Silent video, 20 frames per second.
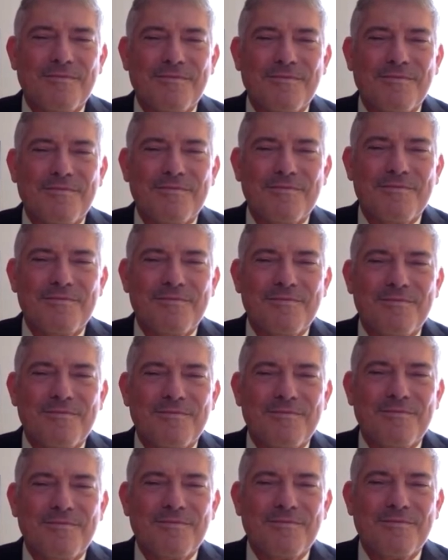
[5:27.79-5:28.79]

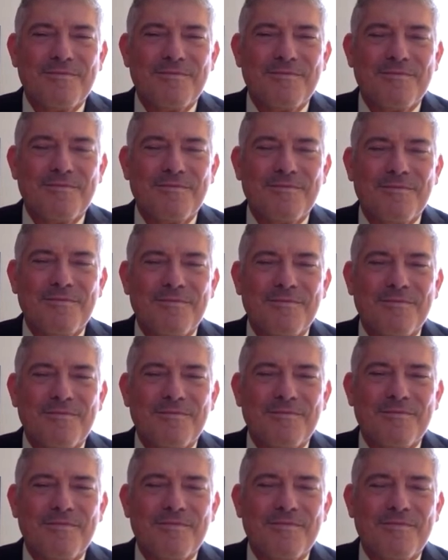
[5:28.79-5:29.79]

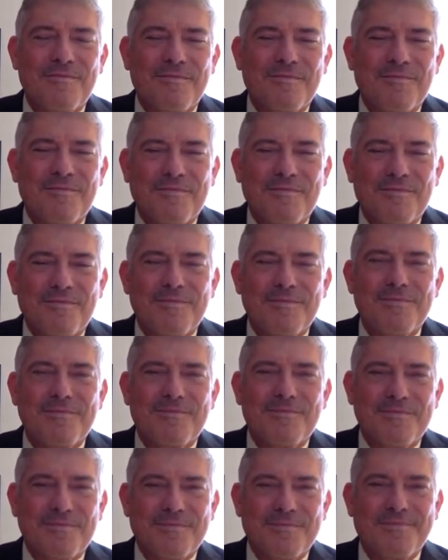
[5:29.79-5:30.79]

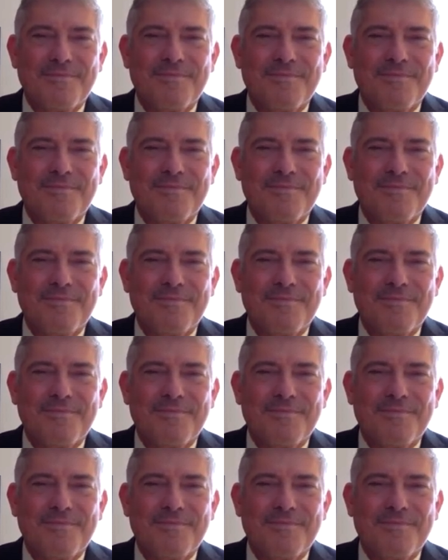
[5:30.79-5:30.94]
The person shown says nothing.